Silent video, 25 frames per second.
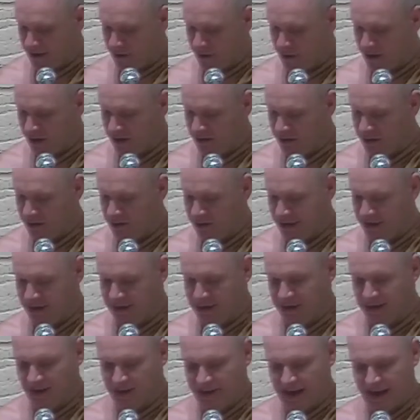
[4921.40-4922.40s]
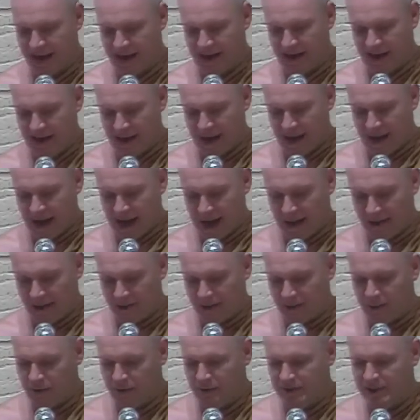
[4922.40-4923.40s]
while doing this? Okay, how
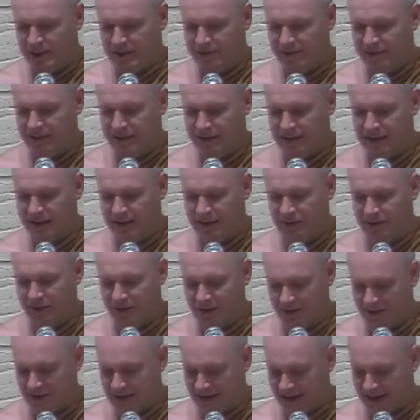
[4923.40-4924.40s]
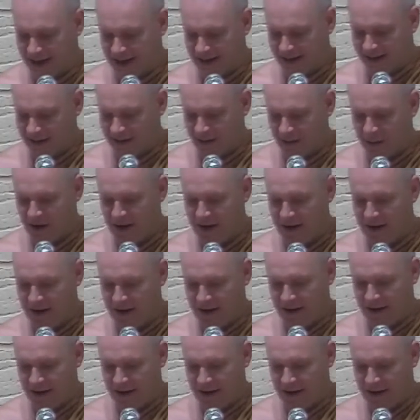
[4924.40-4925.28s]
does Buddhism fit in with Christianity? Well,